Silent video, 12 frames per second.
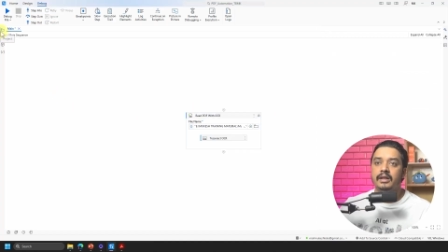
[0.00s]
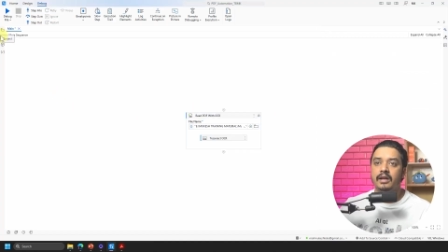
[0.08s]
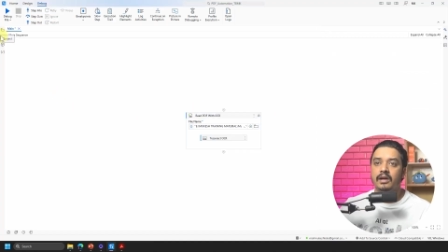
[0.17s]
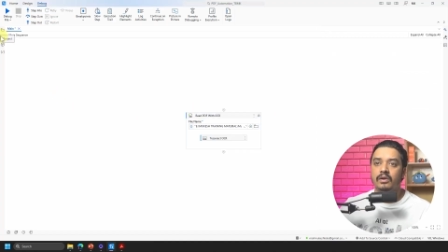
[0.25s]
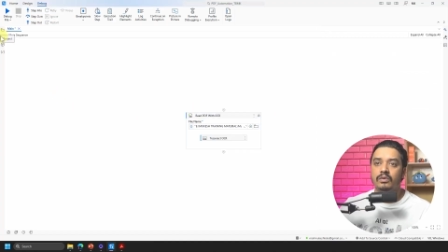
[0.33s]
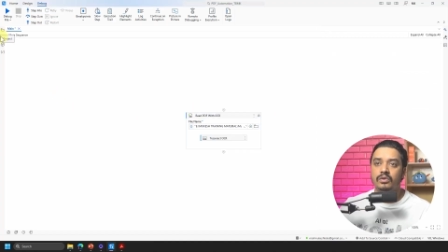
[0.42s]

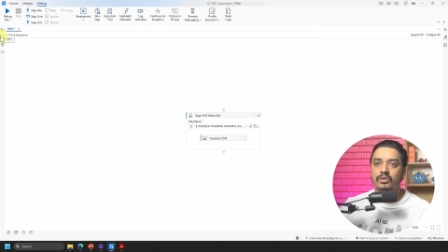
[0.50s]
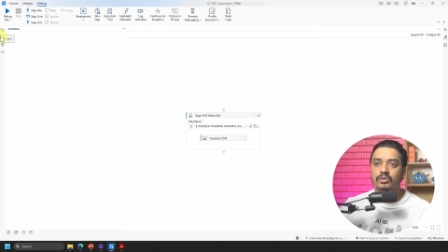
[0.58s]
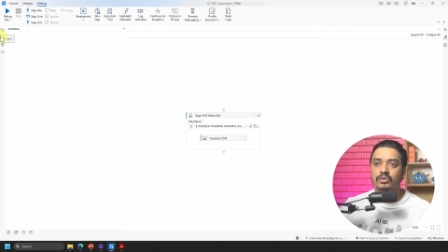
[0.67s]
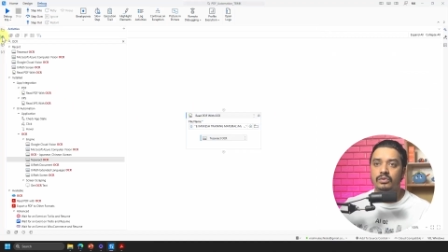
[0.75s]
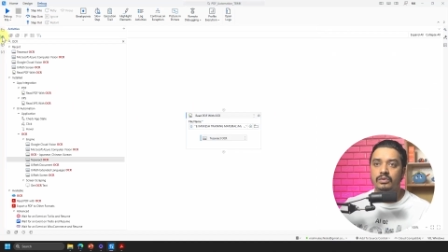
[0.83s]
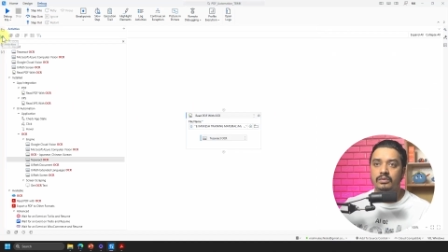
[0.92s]
Now
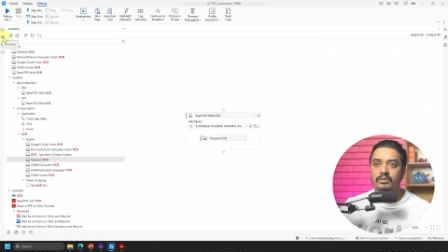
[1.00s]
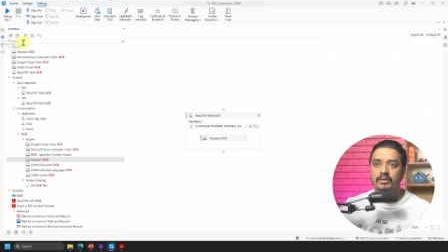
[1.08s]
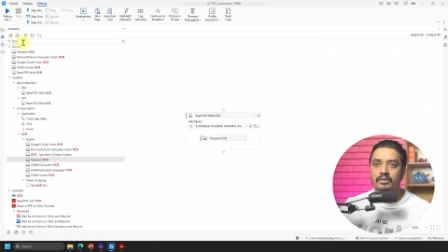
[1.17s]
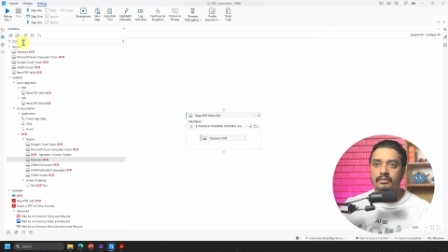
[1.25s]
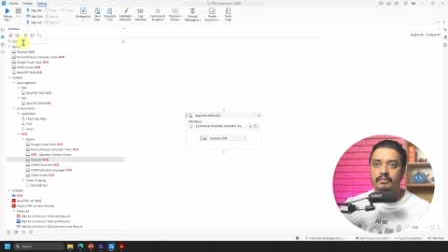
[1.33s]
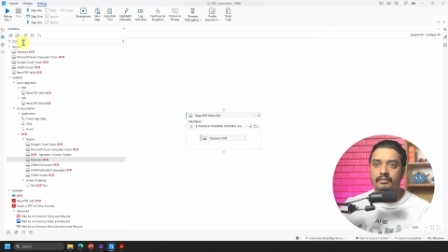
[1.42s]
to
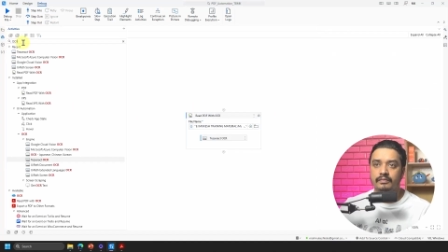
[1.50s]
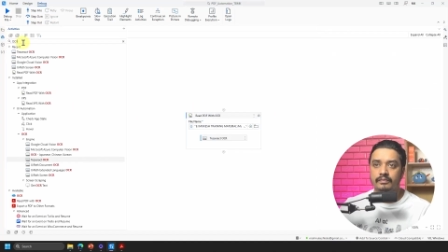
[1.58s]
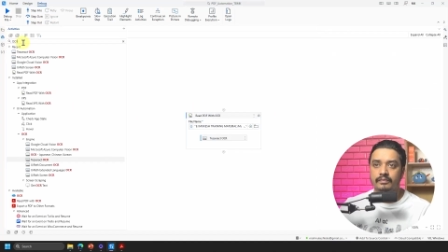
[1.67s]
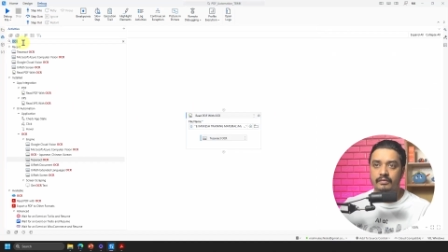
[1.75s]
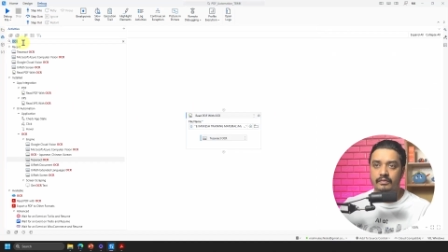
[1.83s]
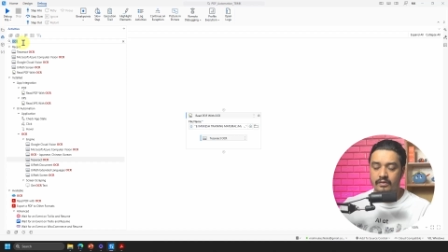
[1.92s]

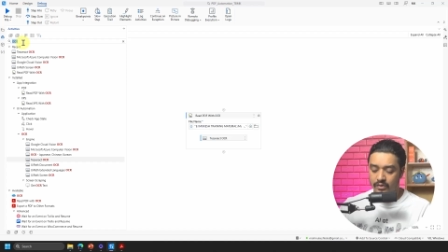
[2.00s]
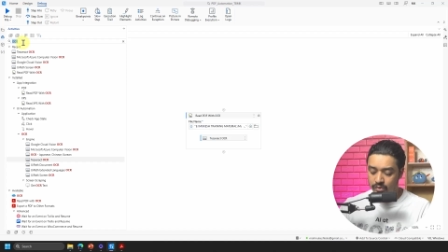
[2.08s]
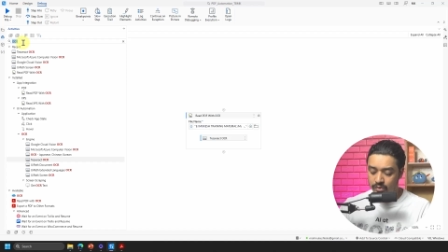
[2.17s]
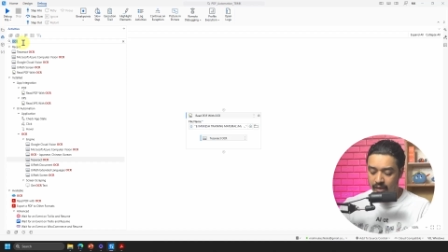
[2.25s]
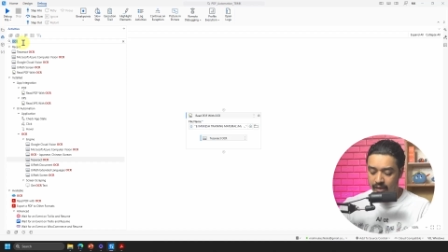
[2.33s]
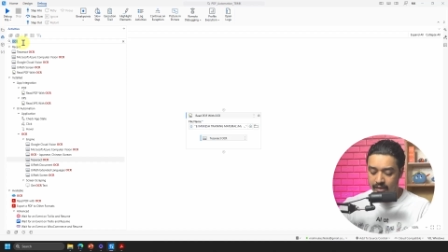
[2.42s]
do
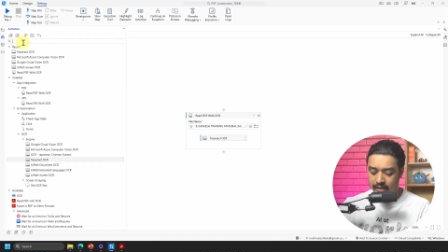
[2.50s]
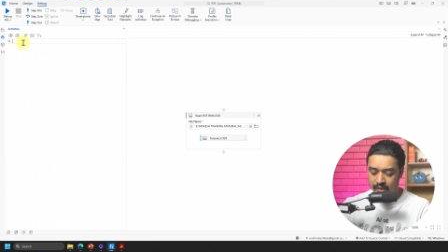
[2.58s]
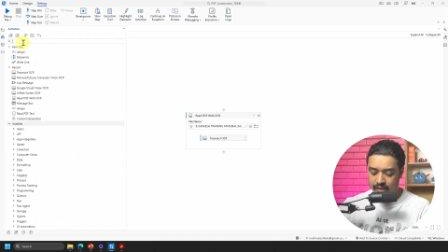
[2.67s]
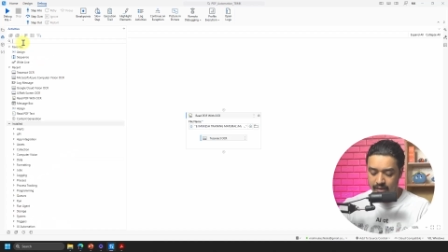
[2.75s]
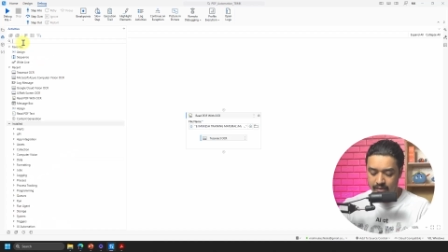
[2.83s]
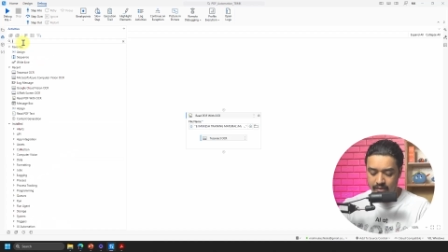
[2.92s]
that,
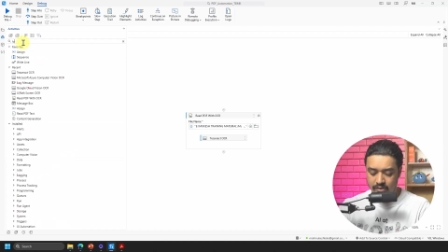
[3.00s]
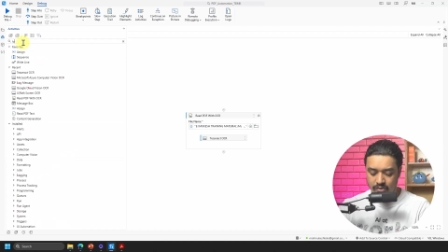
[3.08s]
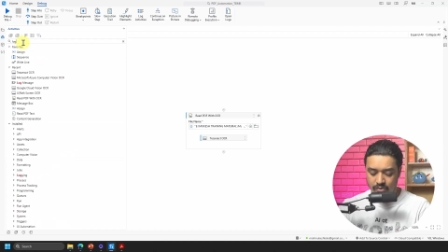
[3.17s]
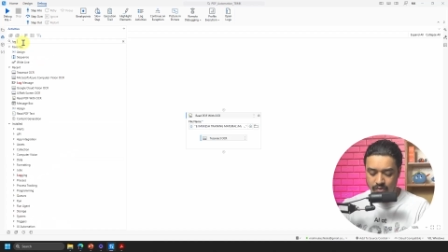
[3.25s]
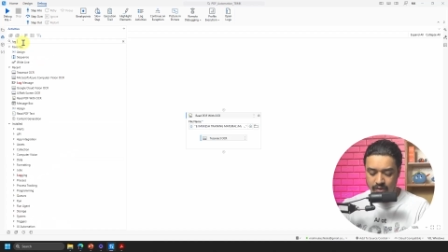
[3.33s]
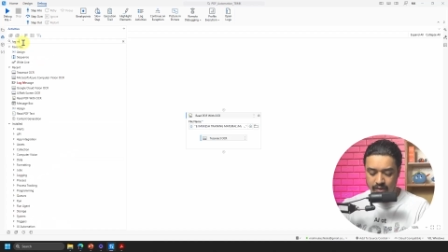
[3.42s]
I'll just
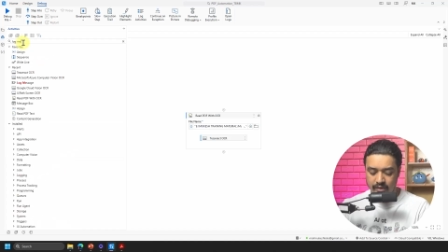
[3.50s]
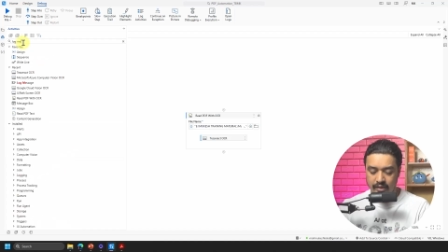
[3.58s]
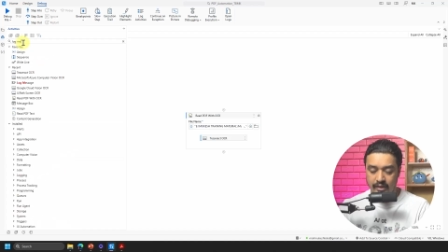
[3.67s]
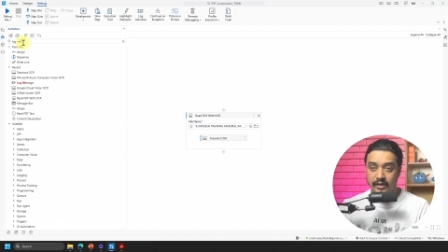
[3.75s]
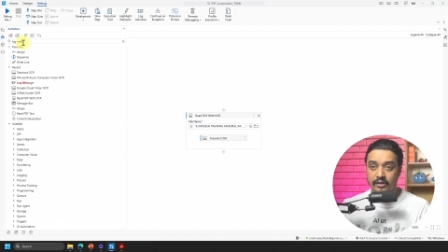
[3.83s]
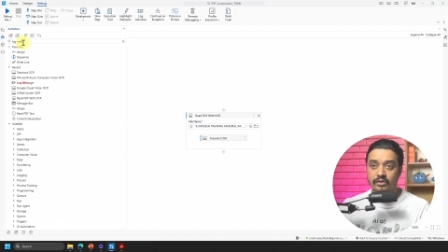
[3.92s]
go here
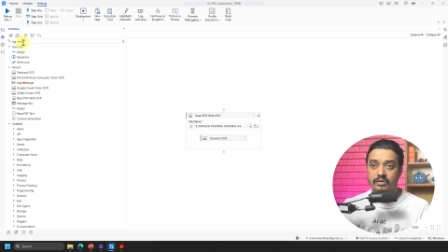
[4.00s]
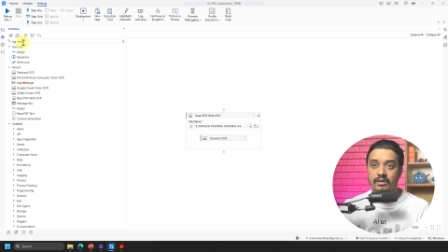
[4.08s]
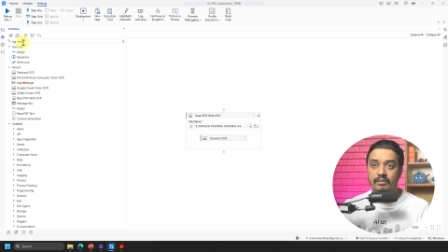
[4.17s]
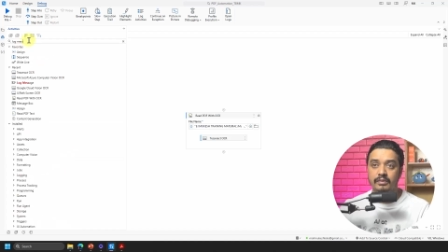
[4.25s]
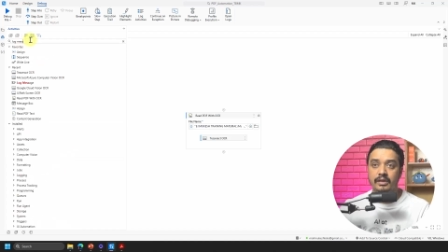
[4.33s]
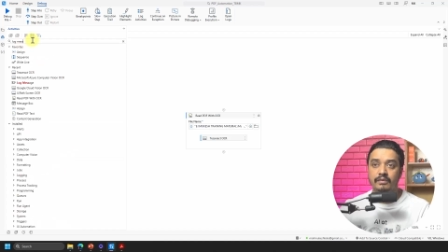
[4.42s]
and use
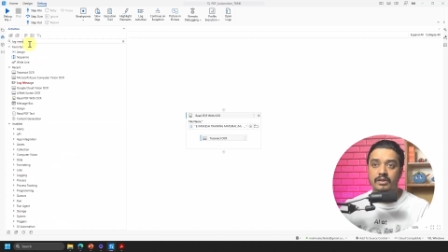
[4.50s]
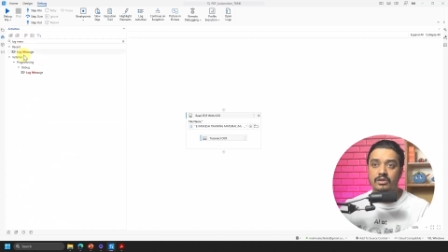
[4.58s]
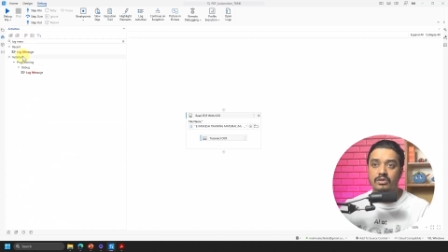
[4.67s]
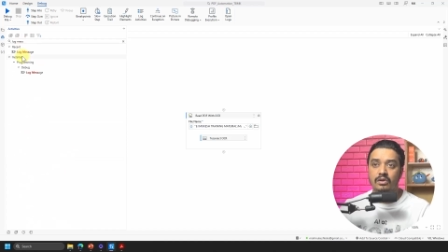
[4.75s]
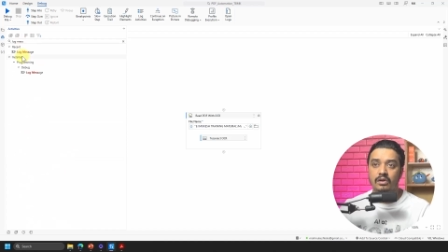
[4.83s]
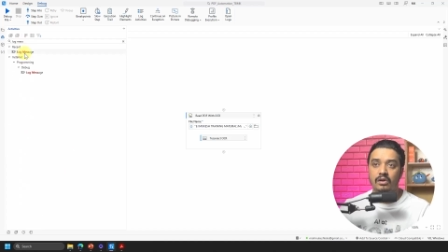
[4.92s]
something which
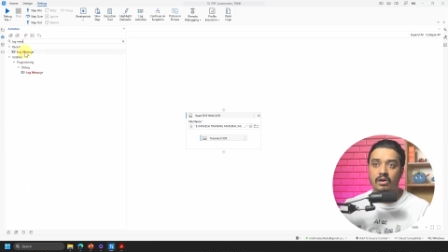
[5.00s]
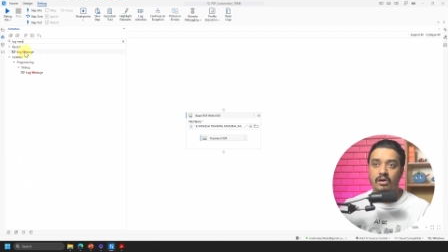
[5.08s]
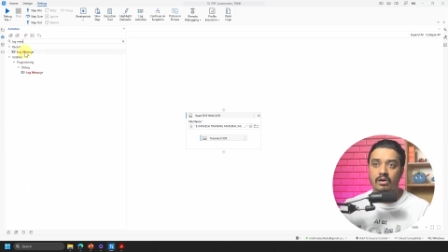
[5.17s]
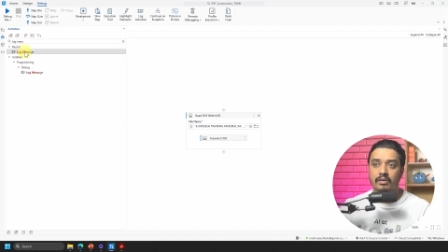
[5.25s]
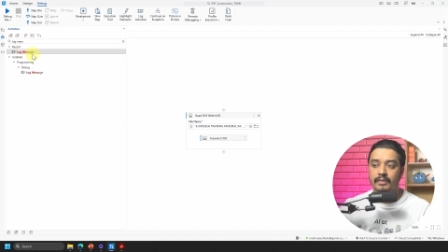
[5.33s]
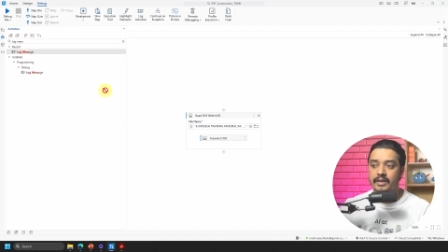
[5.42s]
is called
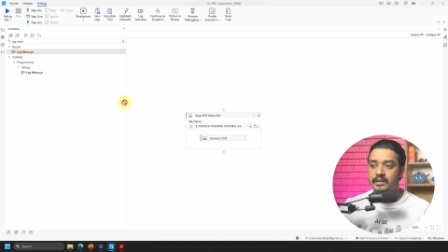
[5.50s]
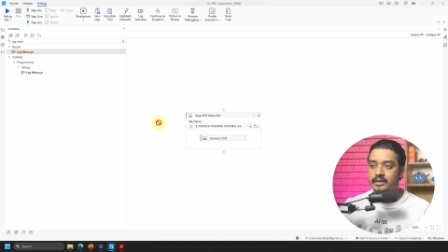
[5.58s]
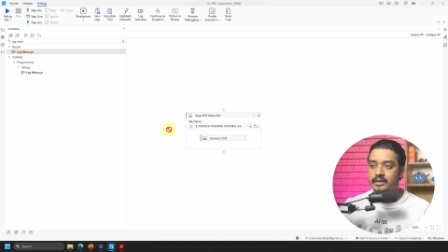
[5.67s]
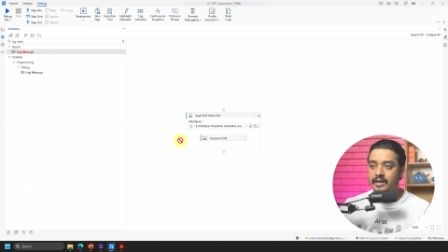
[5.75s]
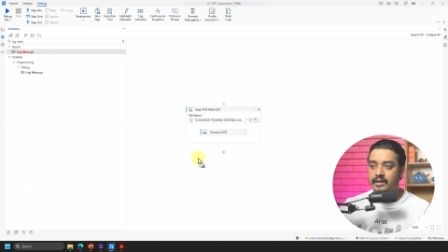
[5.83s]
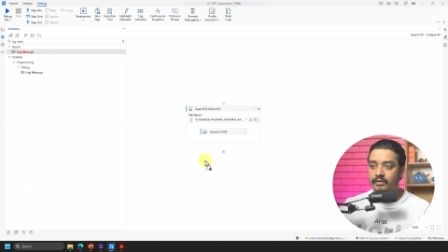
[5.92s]
log message
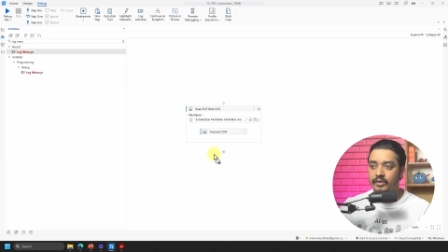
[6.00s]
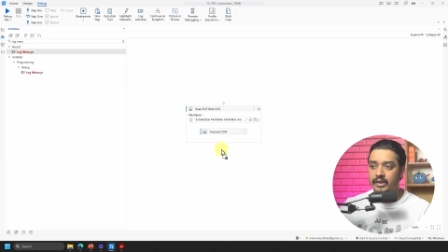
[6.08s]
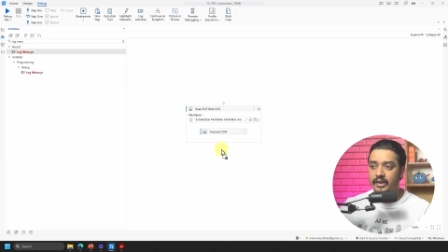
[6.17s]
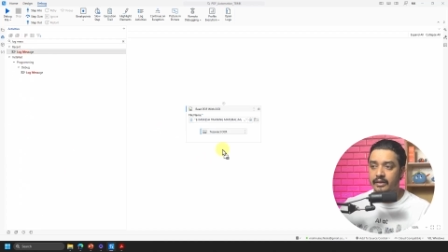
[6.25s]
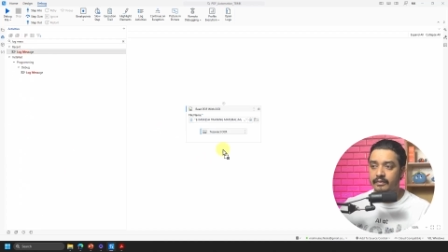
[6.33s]
activity.